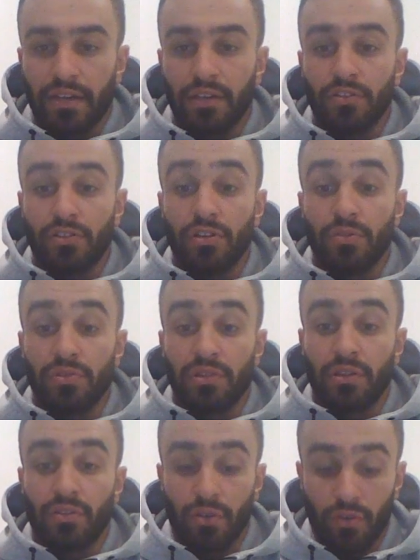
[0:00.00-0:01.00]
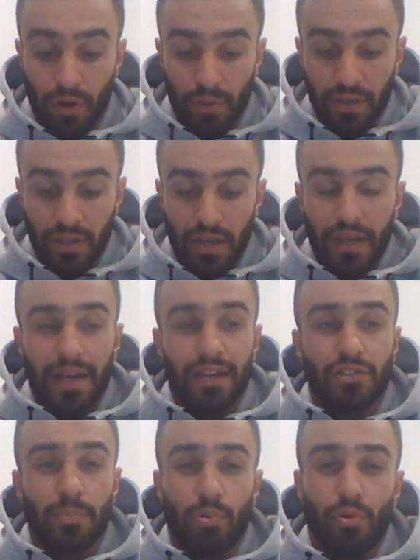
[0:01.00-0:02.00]
continuously growing, it
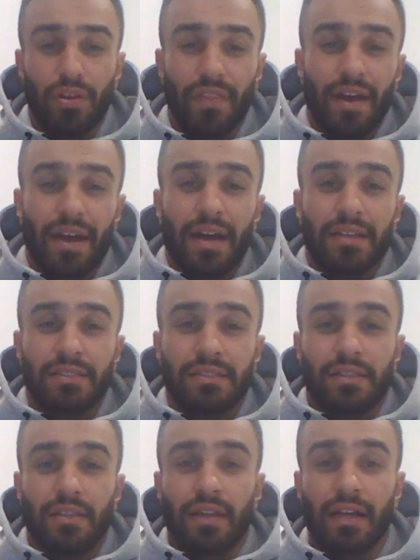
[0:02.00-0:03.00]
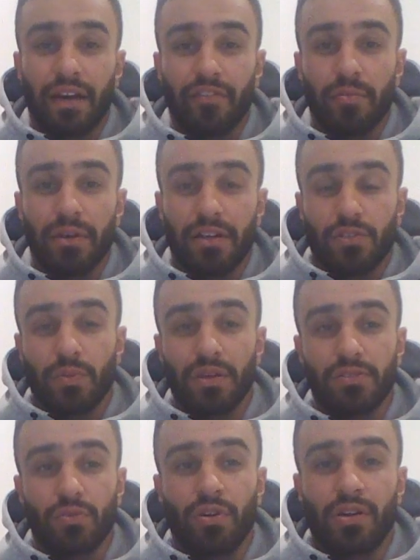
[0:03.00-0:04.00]
is important that as the government as
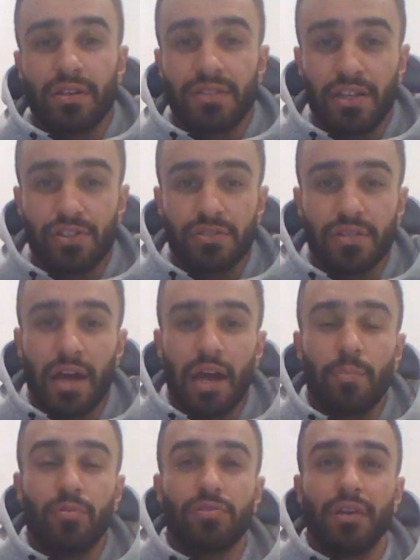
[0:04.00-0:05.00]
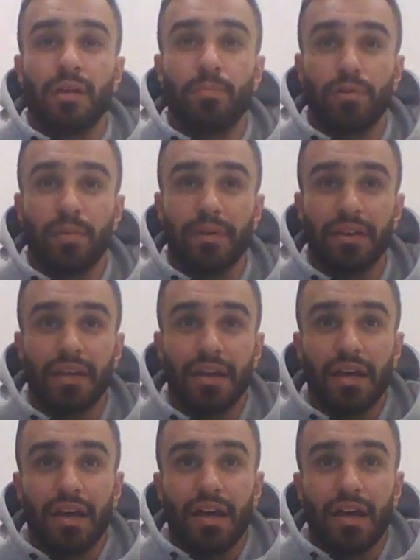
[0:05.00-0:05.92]
well as organisations are able to implement